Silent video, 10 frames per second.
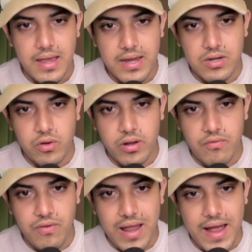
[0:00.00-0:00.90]
It gonna
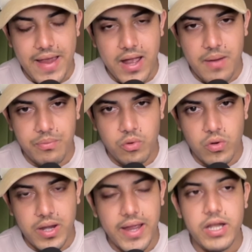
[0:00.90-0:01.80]
fly up to
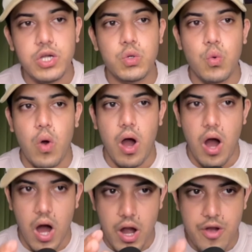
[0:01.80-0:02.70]
$10 to
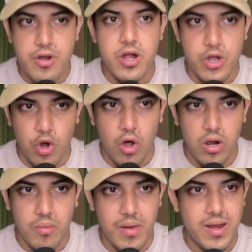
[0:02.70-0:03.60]

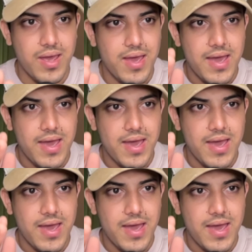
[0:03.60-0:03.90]
$100, man.